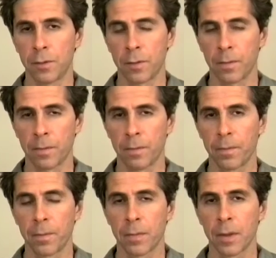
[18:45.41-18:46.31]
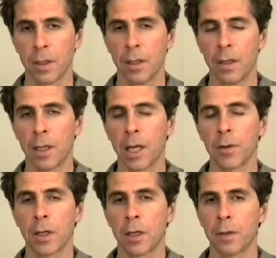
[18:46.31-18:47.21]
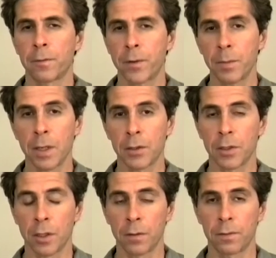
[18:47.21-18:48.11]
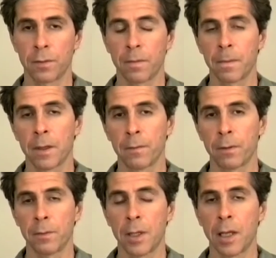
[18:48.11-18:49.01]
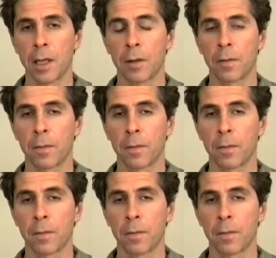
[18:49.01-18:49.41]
And how can I free myself from that